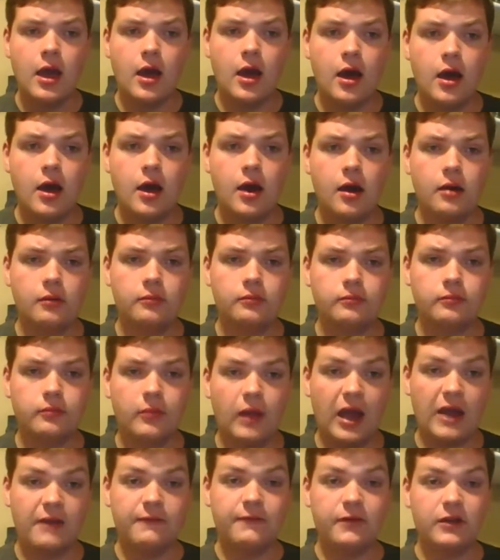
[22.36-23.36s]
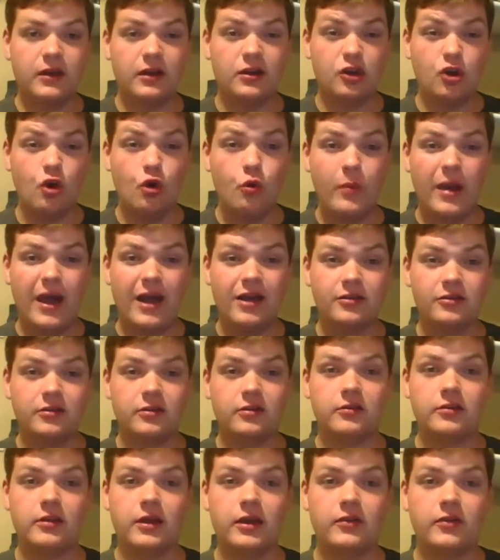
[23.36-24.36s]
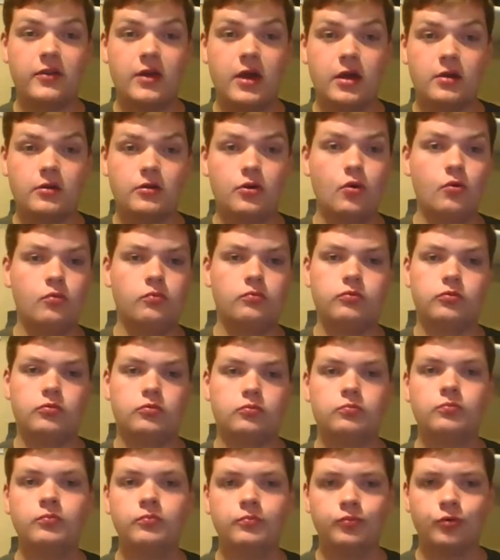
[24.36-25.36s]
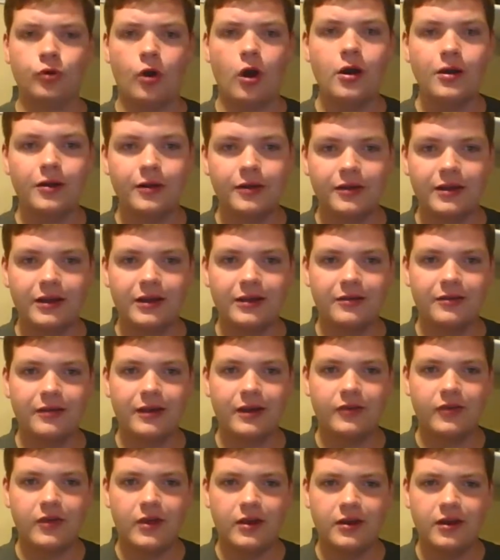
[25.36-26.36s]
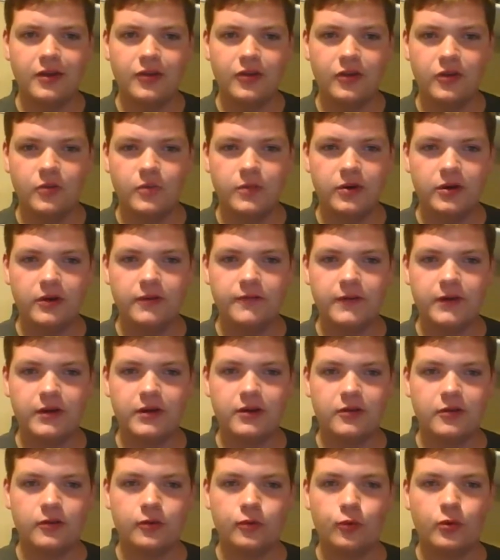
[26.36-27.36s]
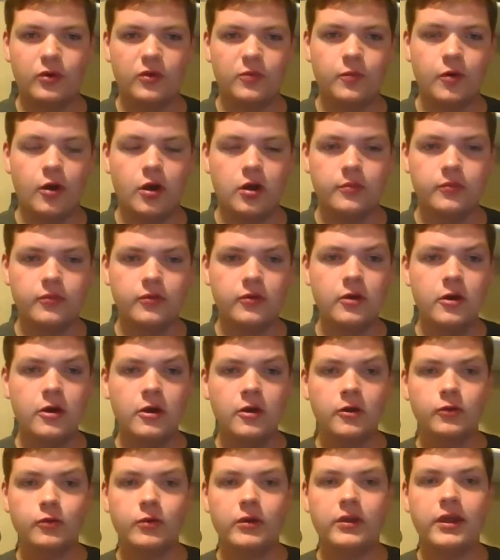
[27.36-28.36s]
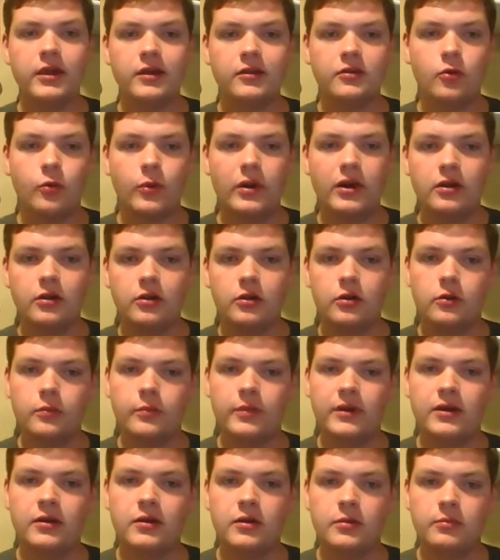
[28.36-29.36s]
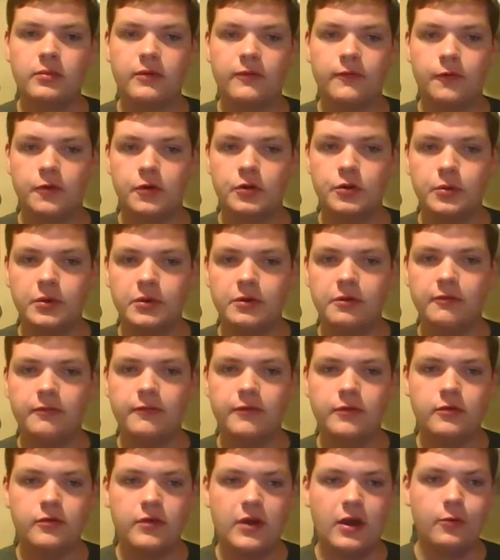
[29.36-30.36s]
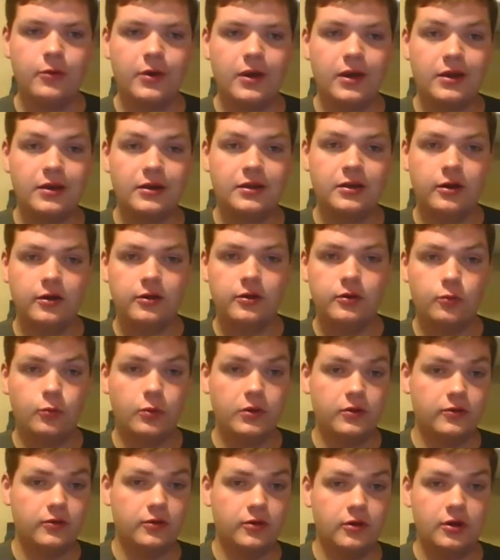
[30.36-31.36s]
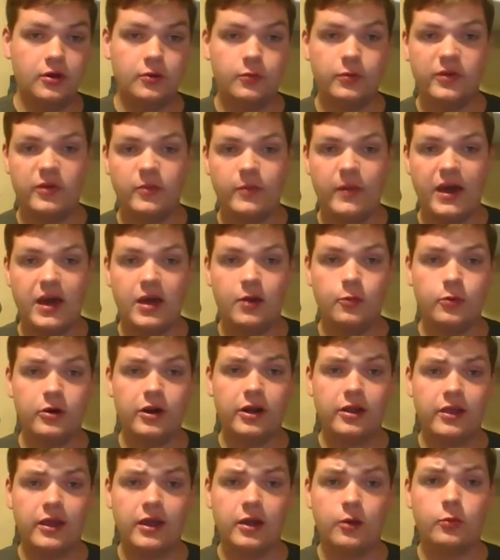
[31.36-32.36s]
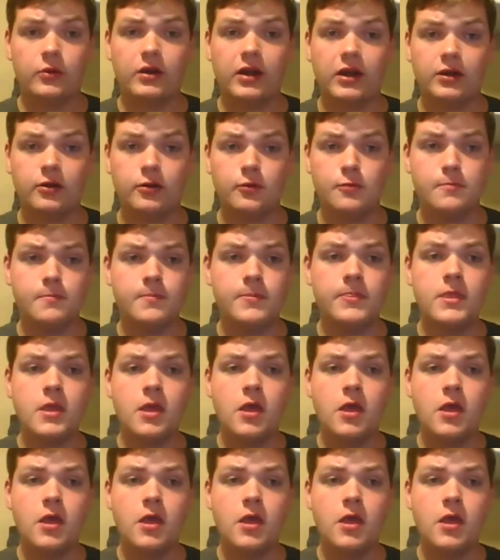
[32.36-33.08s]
I feel like no mask is like that, no product is like that. Nothing's perfect. There's always problems. So I like to wait a little bit before doing a review. That way I can tell you what's good, what's bad, what I like, what I don't.